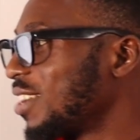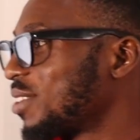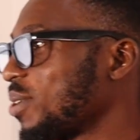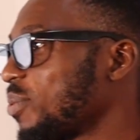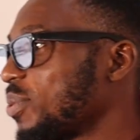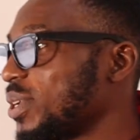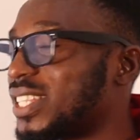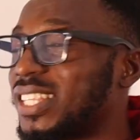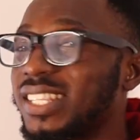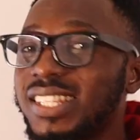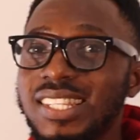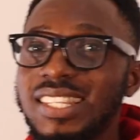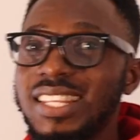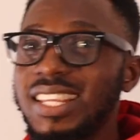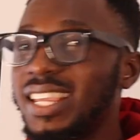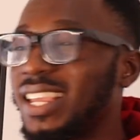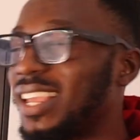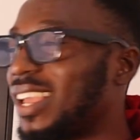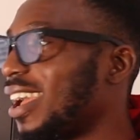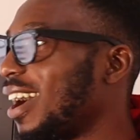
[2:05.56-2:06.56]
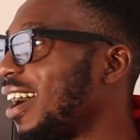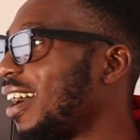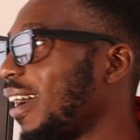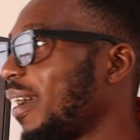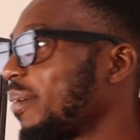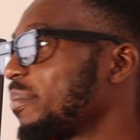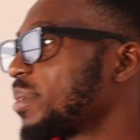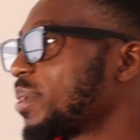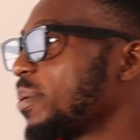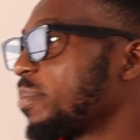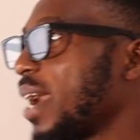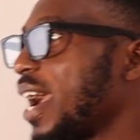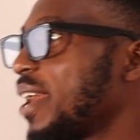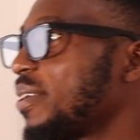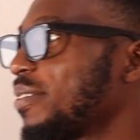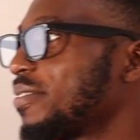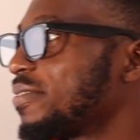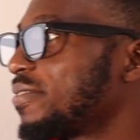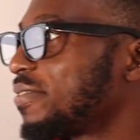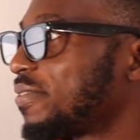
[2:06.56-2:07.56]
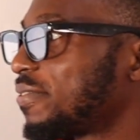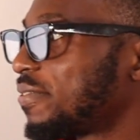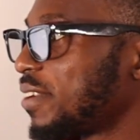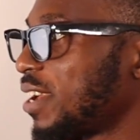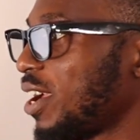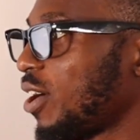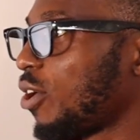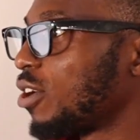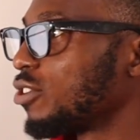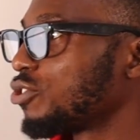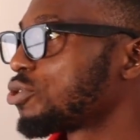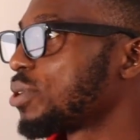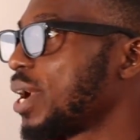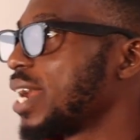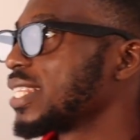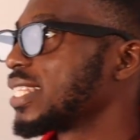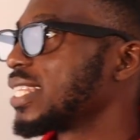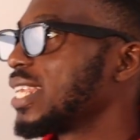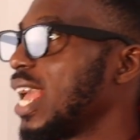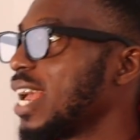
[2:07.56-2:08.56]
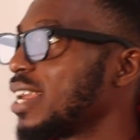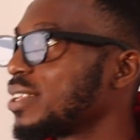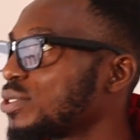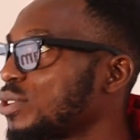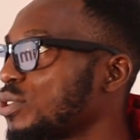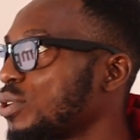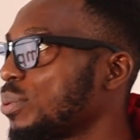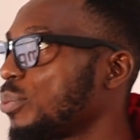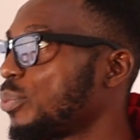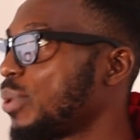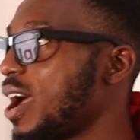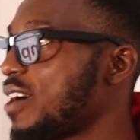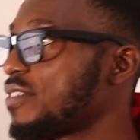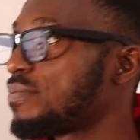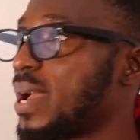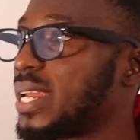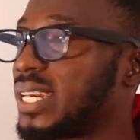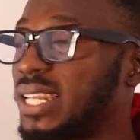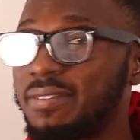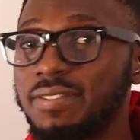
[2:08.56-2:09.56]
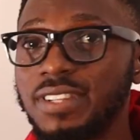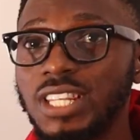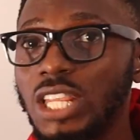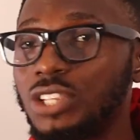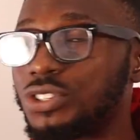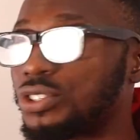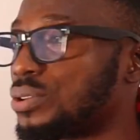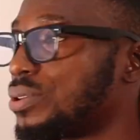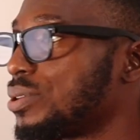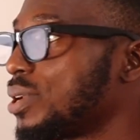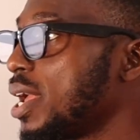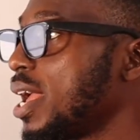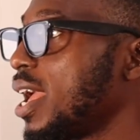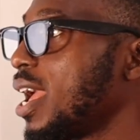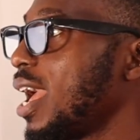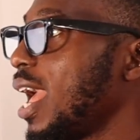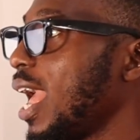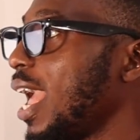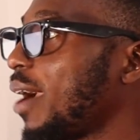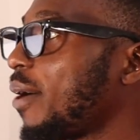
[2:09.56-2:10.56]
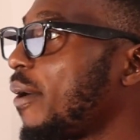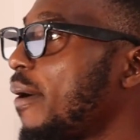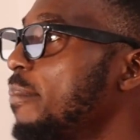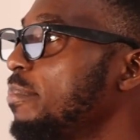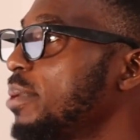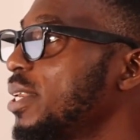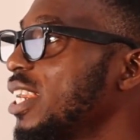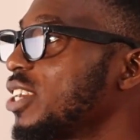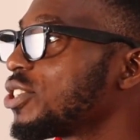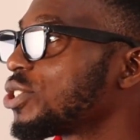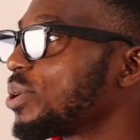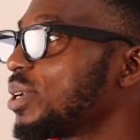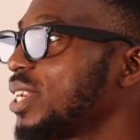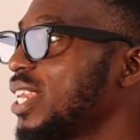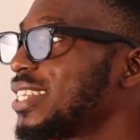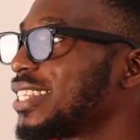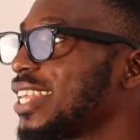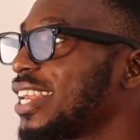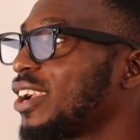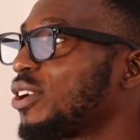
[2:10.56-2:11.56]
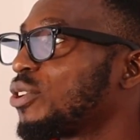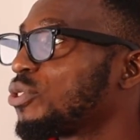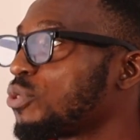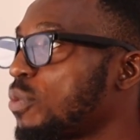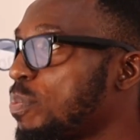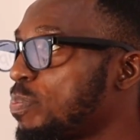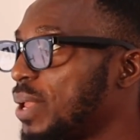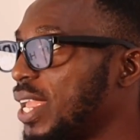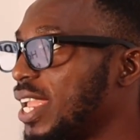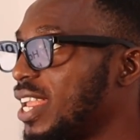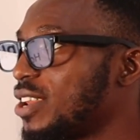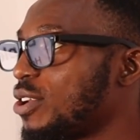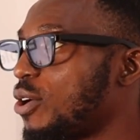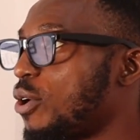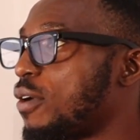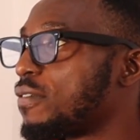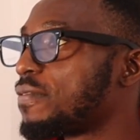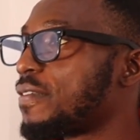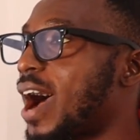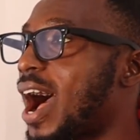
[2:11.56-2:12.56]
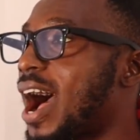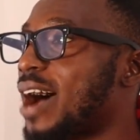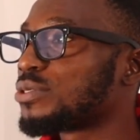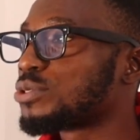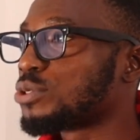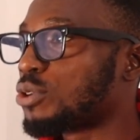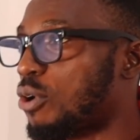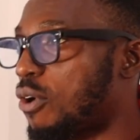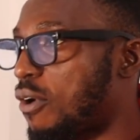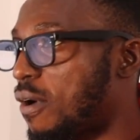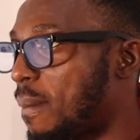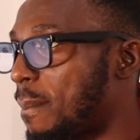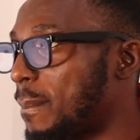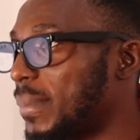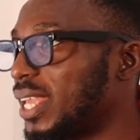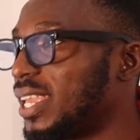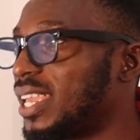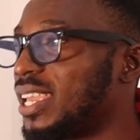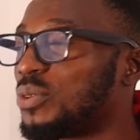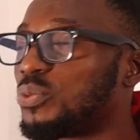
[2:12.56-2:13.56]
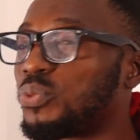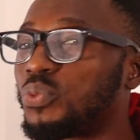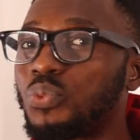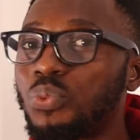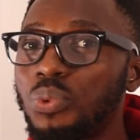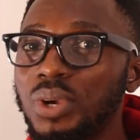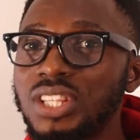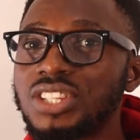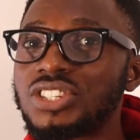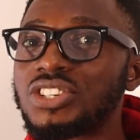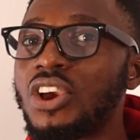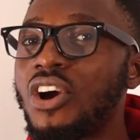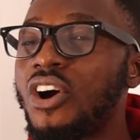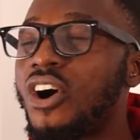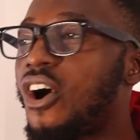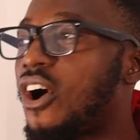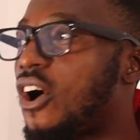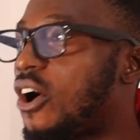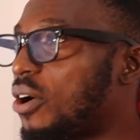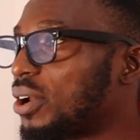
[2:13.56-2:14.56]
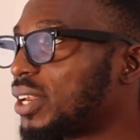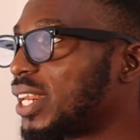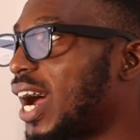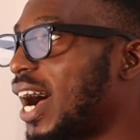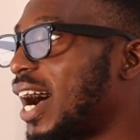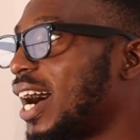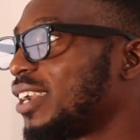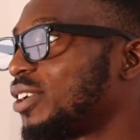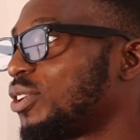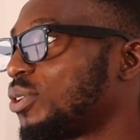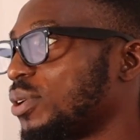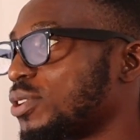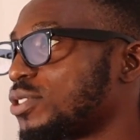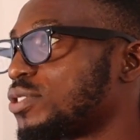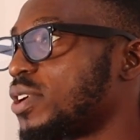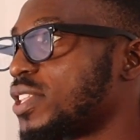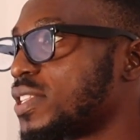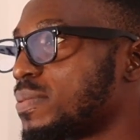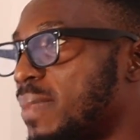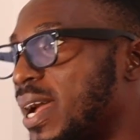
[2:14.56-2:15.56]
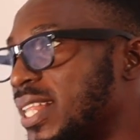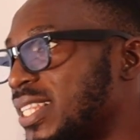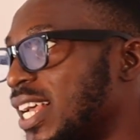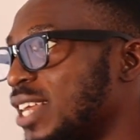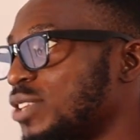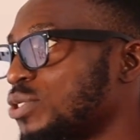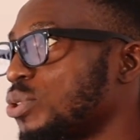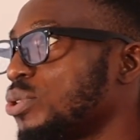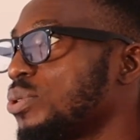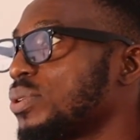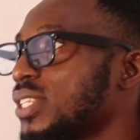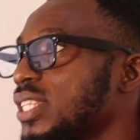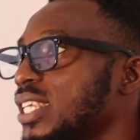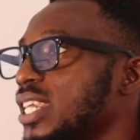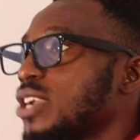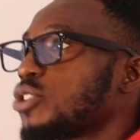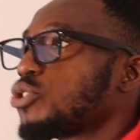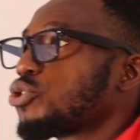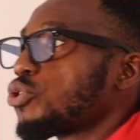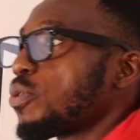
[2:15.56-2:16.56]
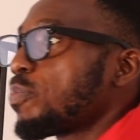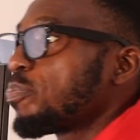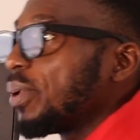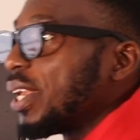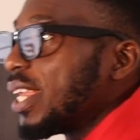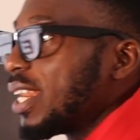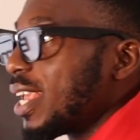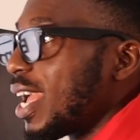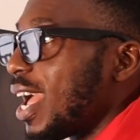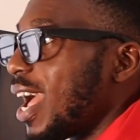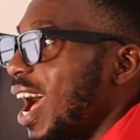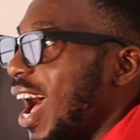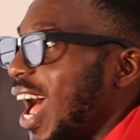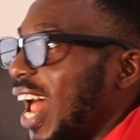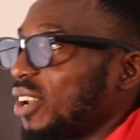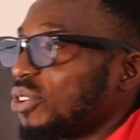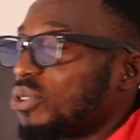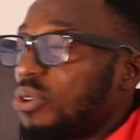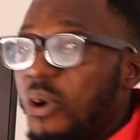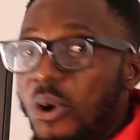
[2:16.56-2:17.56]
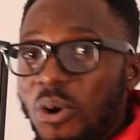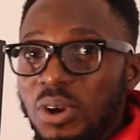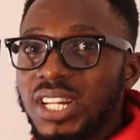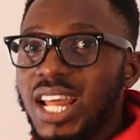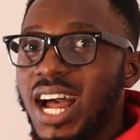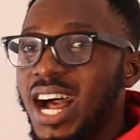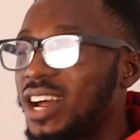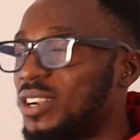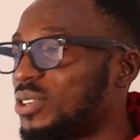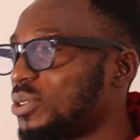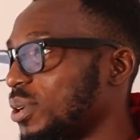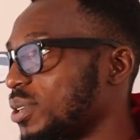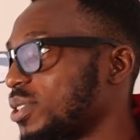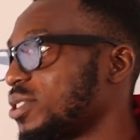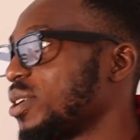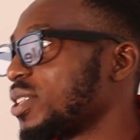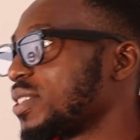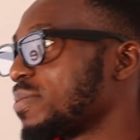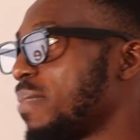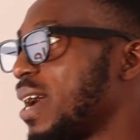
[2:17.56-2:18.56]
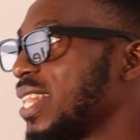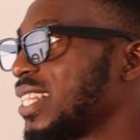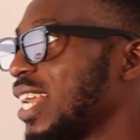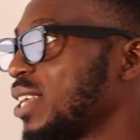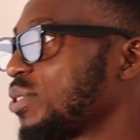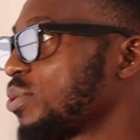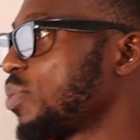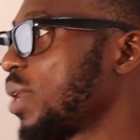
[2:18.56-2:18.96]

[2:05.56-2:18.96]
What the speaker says: So we still see some kind of contrast here. So we have, by definition, a combination is a grouping of outcome in which order does not matter. So you see grouping and order does not matter.